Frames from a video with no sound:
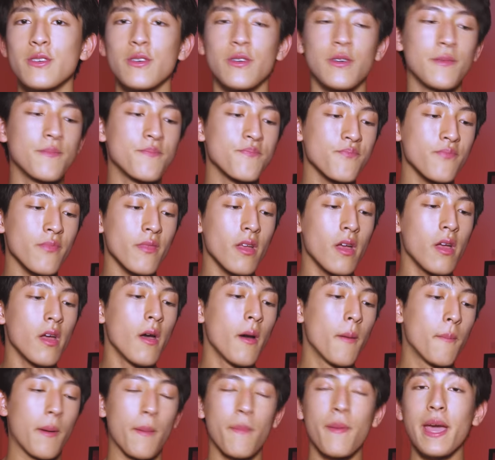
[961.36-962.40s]
to
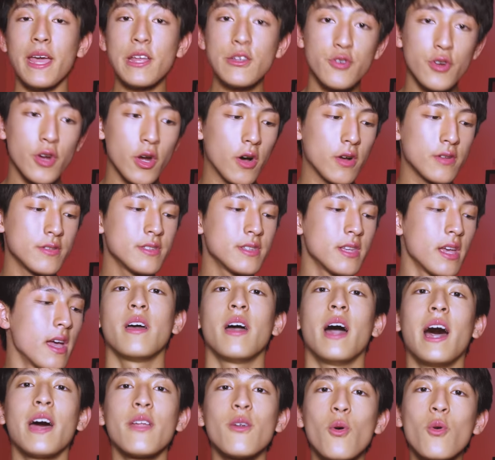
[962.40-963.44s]
my Patreons
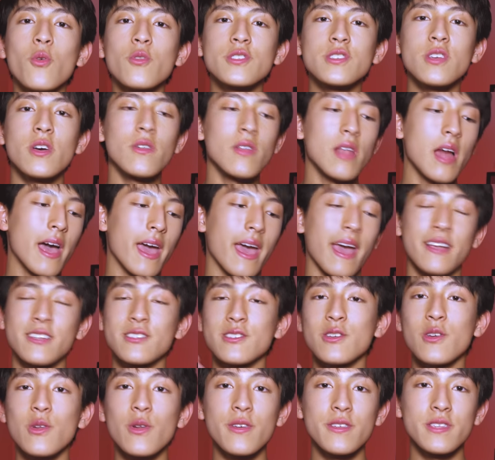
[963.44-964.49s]
and also like
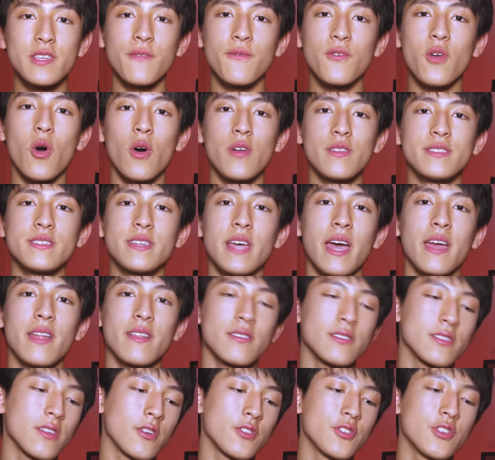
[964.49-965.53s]
exclusive
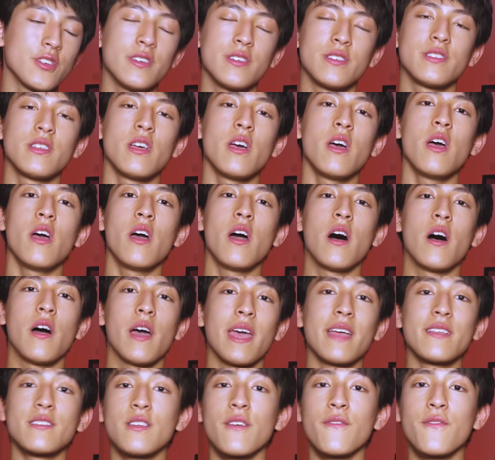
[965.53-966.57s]
content such as uh,
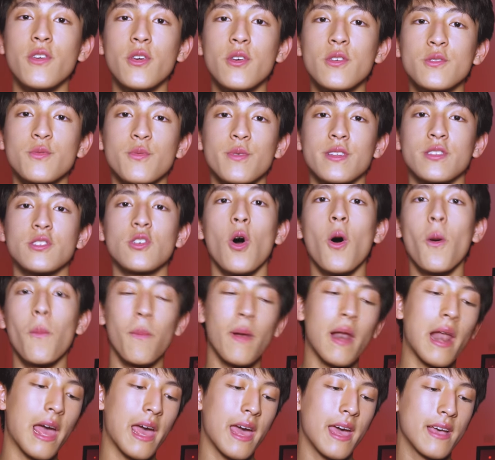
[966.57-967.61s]
interviews with top
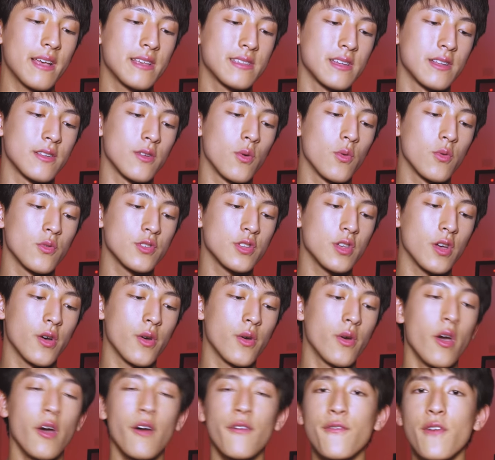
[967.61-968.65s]
players and also
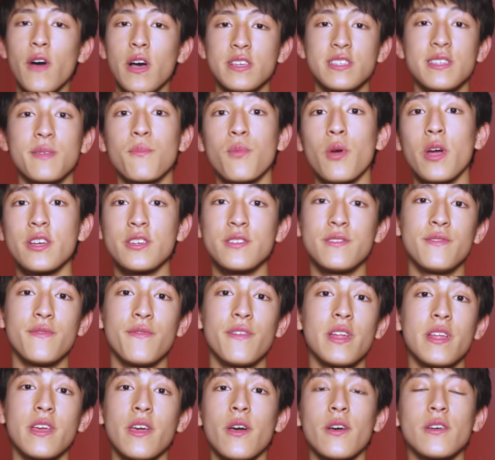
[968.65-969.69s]
first impression
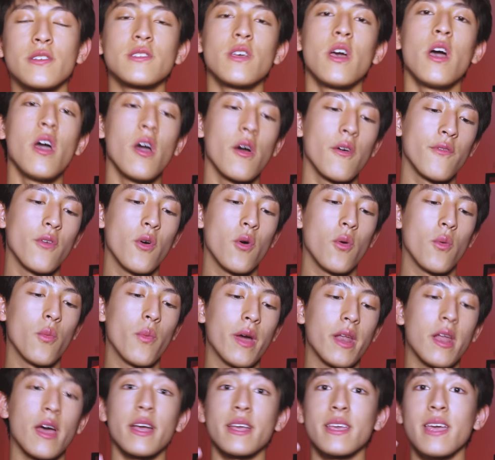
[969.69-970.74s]
videos for
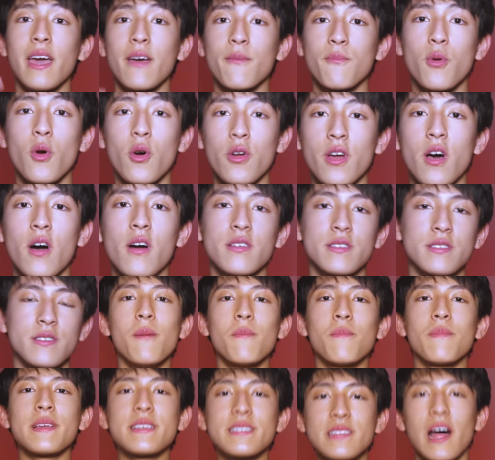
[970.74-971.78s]
when I get products.
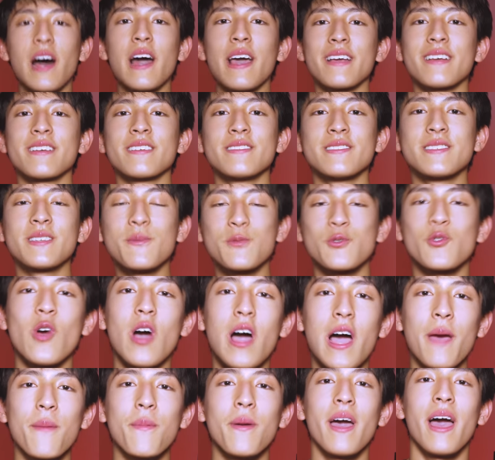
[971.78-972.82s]
Please like,
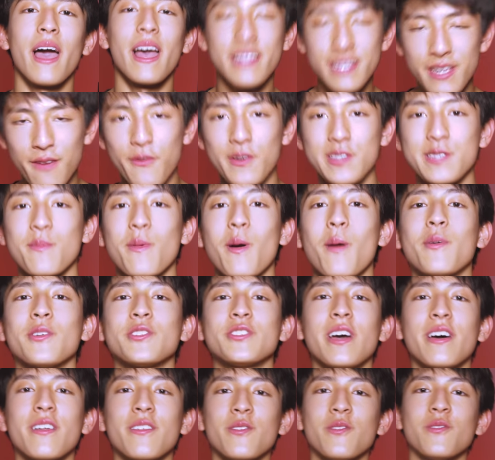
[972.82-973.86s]
subscribe and tell friends about my
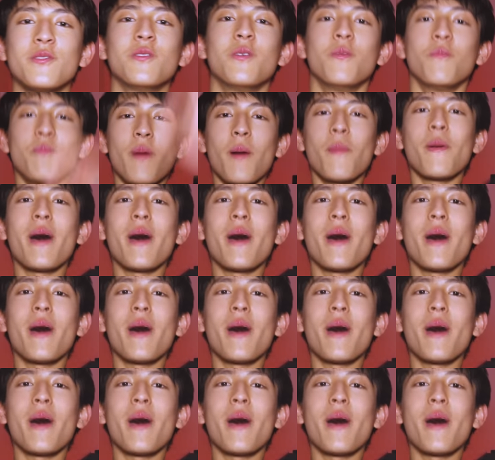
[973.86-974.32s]
channel. Bye